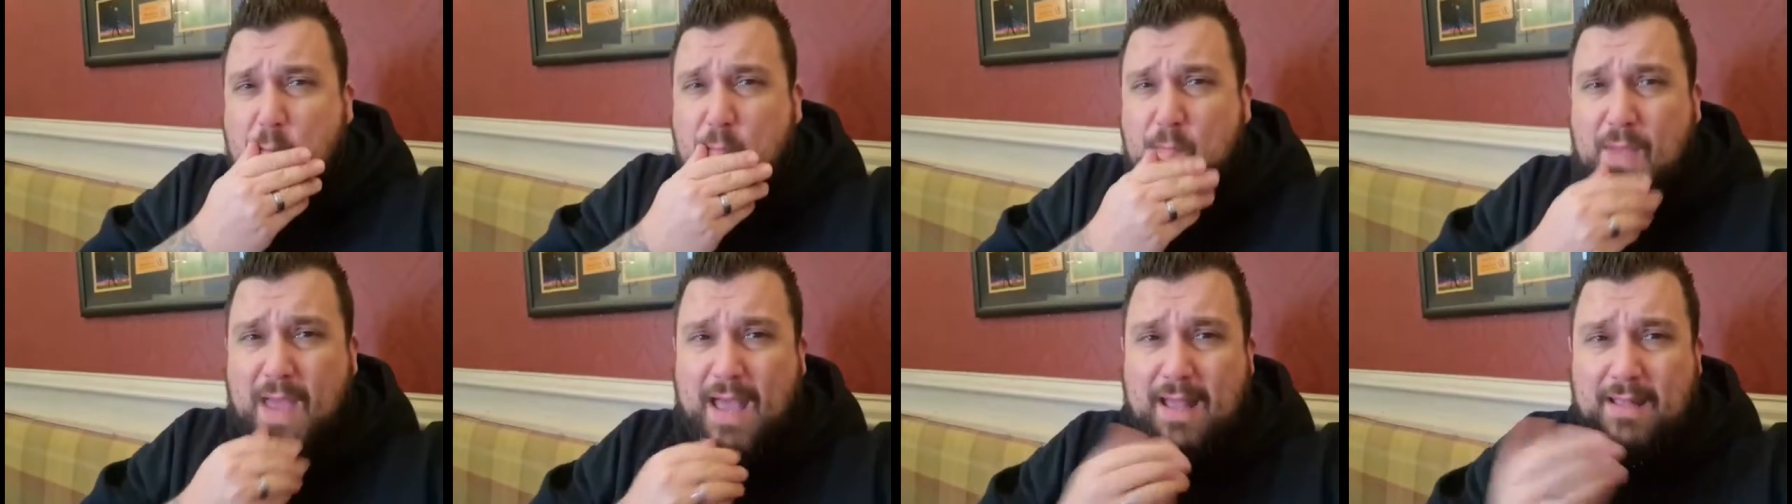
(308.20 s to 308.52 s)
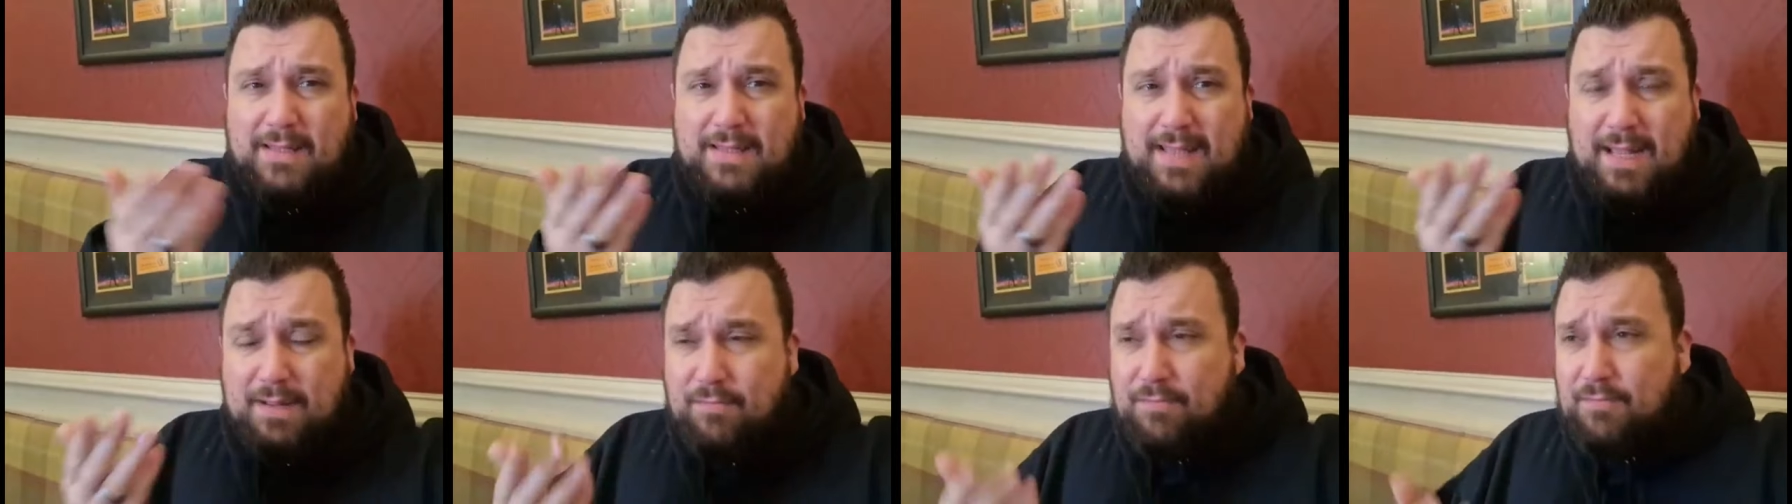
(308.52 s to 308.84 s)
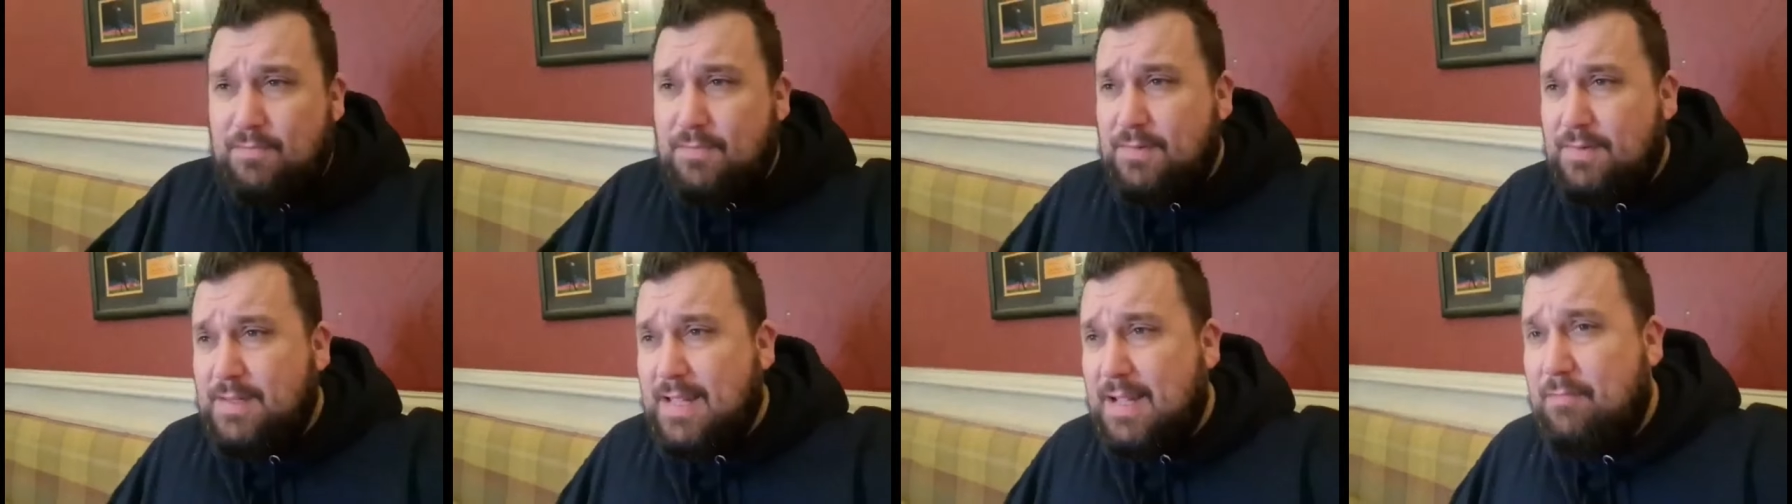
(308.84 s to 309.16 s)
Yeah, dead,
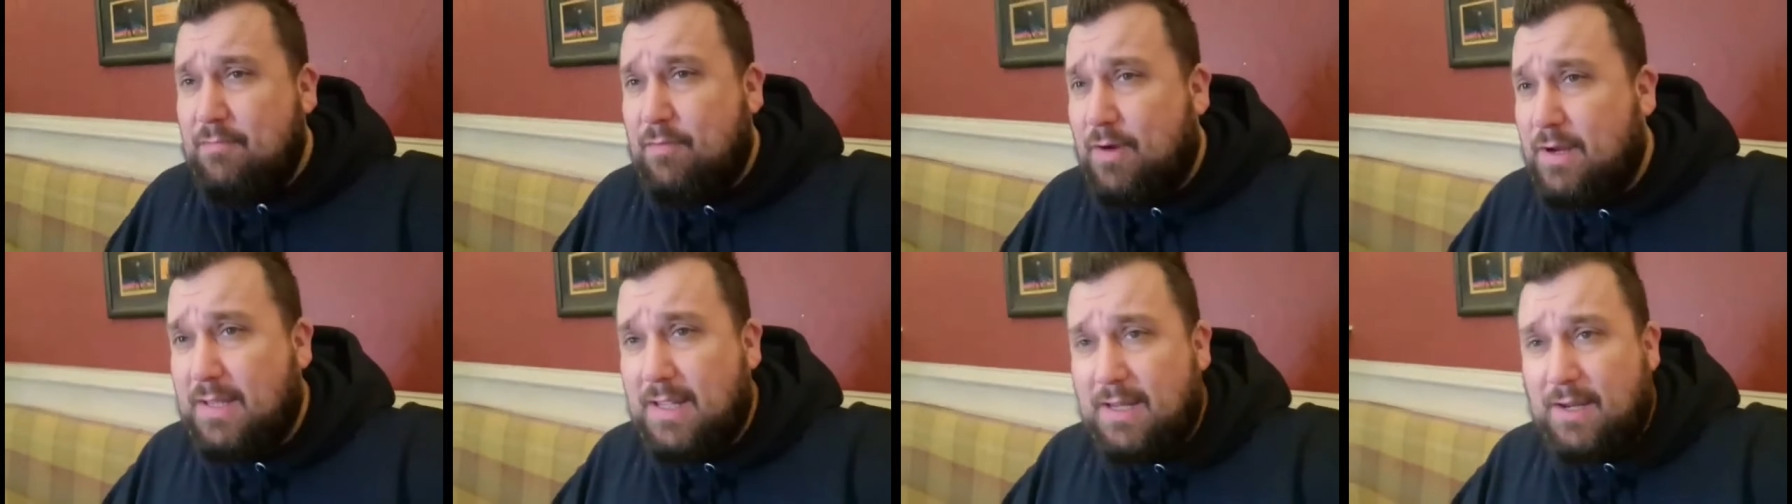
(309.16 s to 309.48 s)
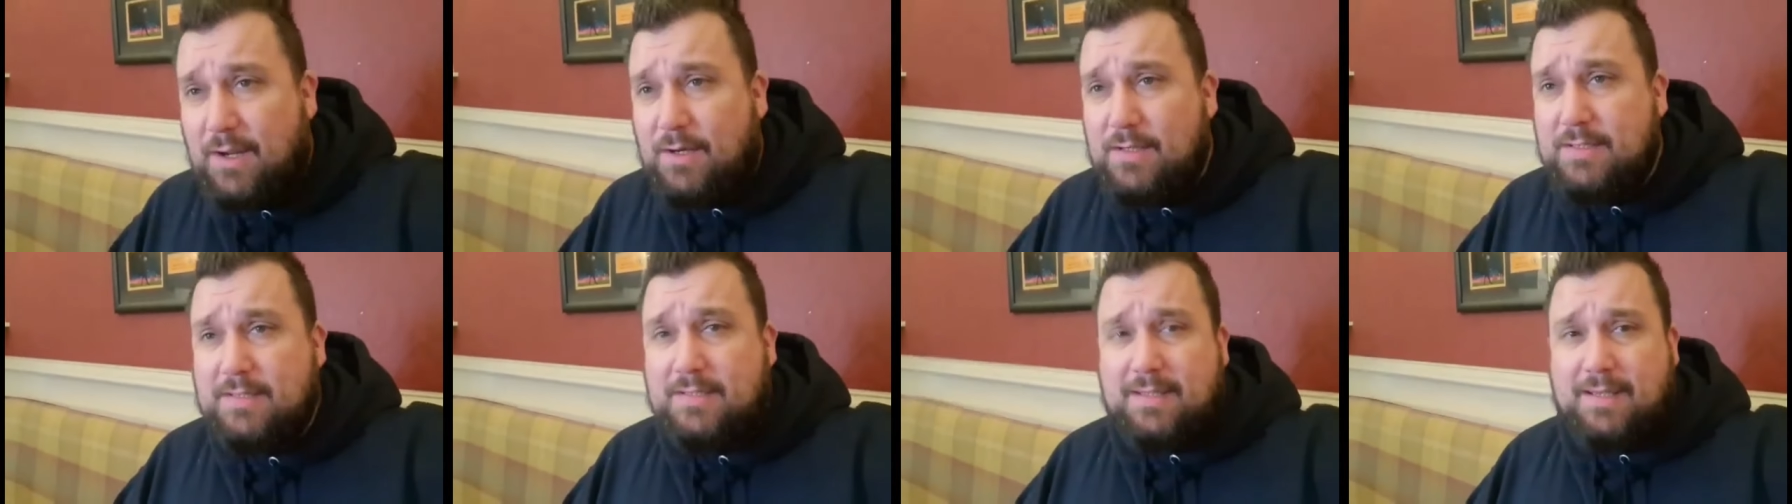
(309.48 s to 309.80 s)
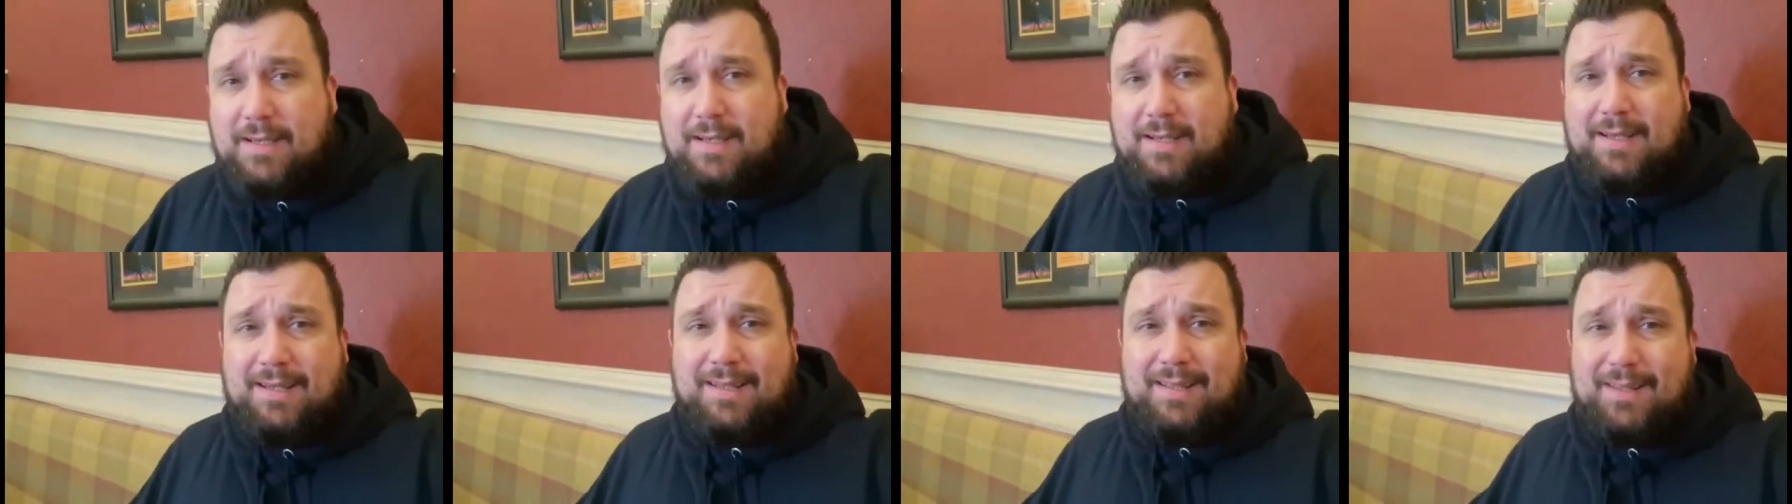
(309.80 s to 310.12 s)
dead friendly, nice,
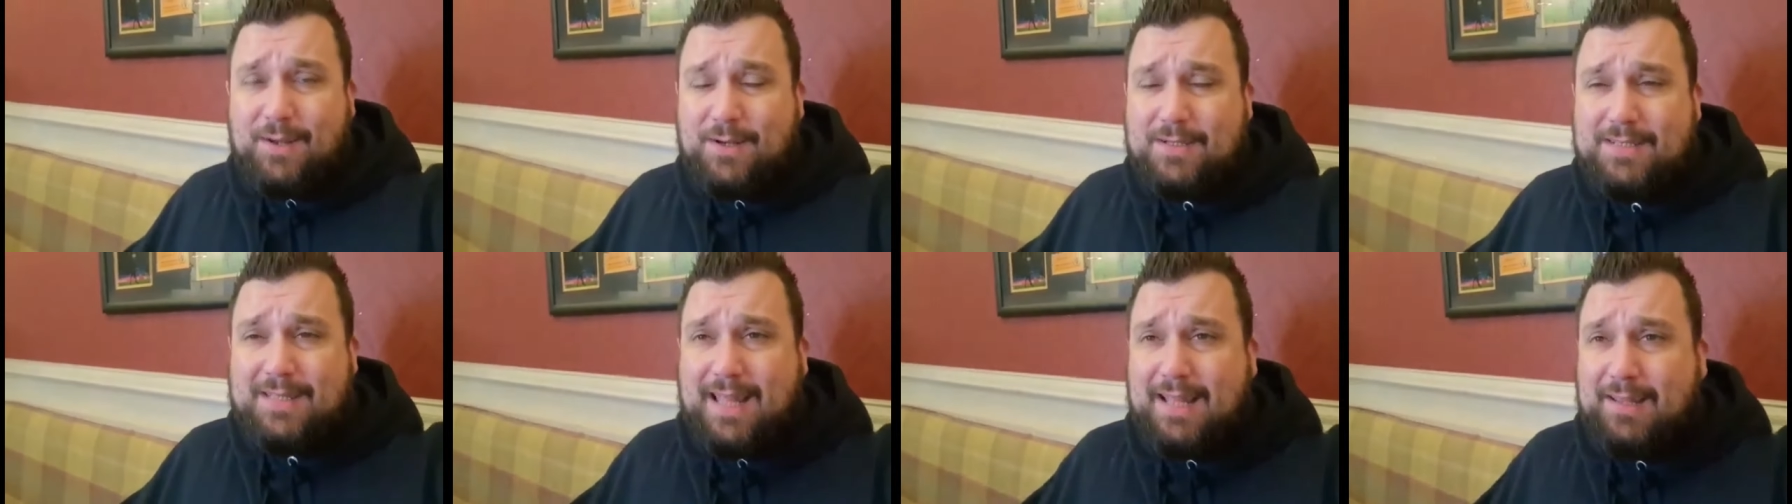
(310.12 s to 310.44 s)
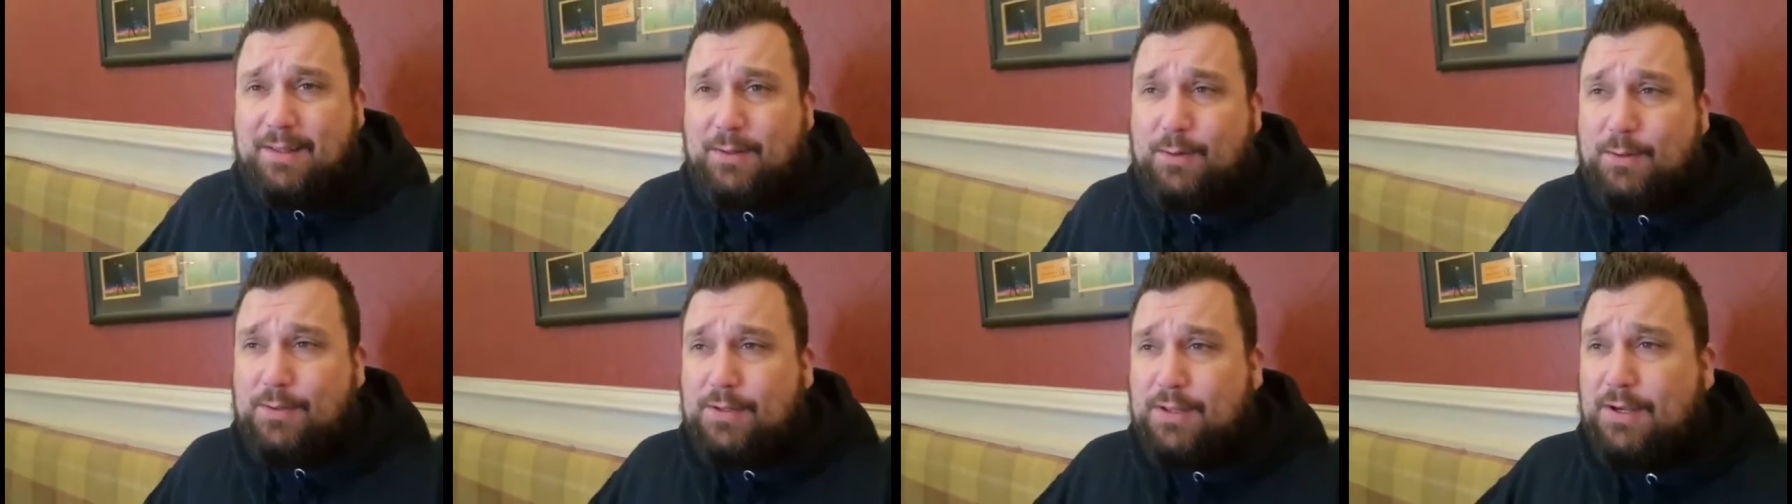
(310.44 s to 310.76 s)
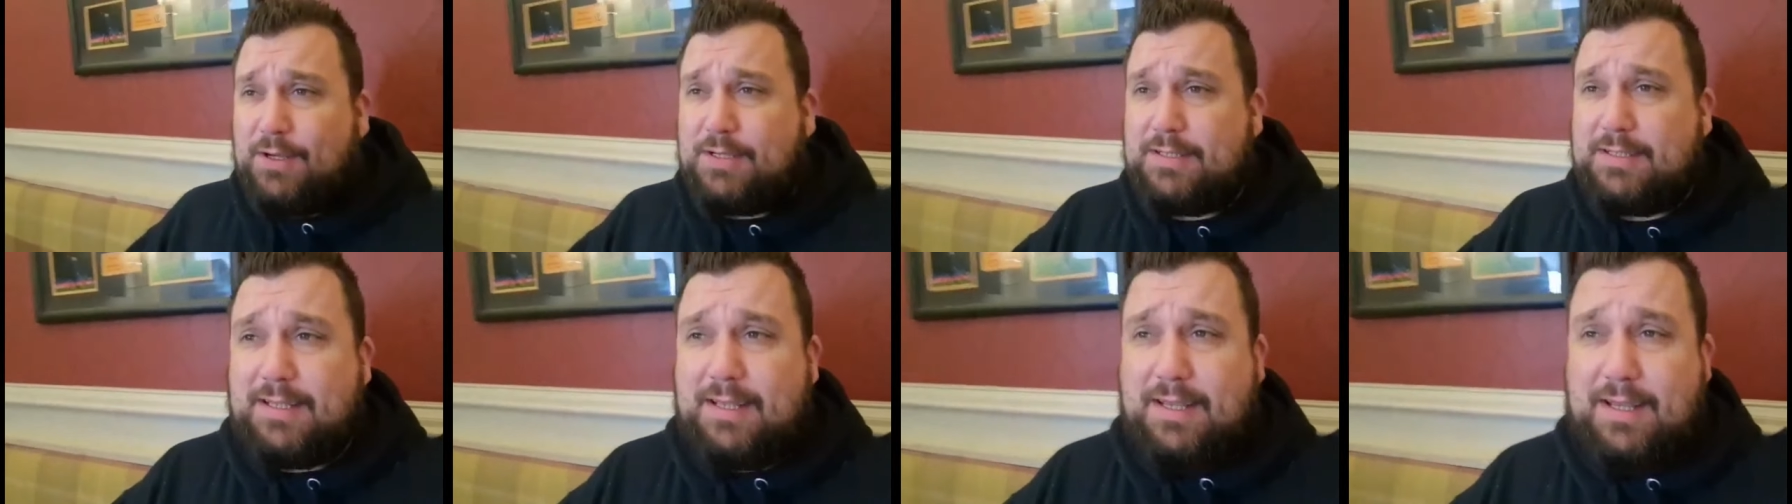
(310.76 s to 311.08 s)
uh, nice landlord,
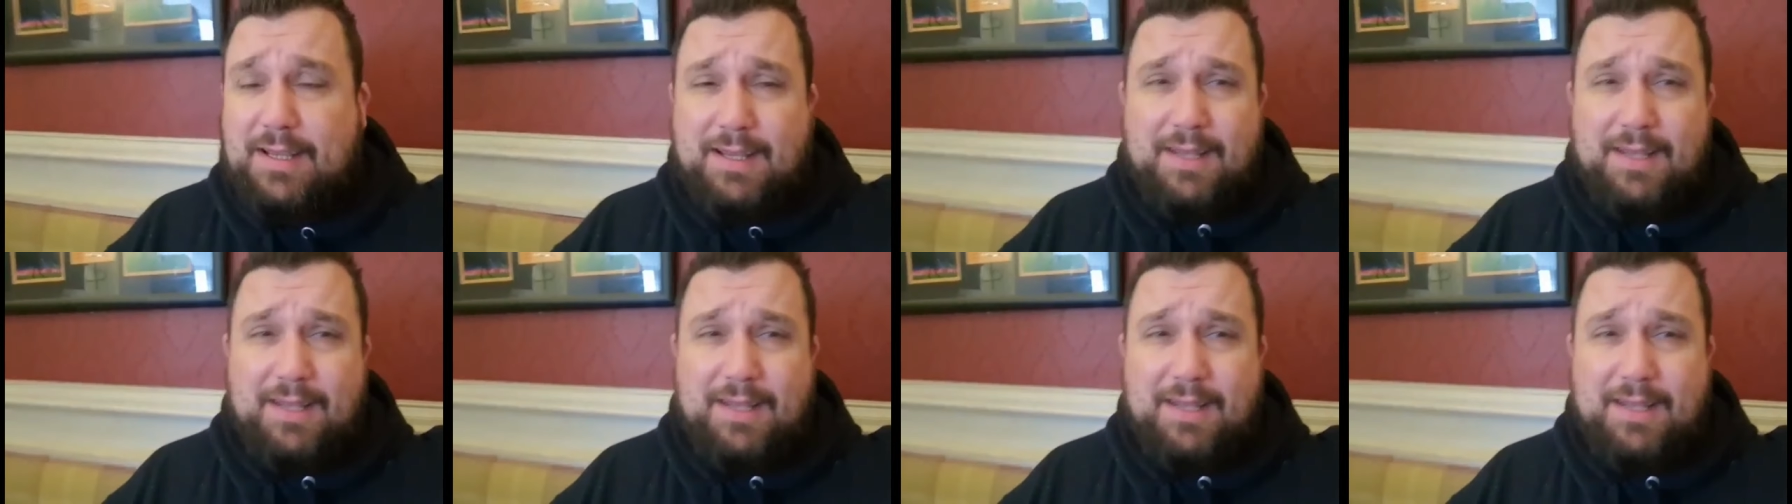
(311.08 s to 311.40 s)
nice, uh,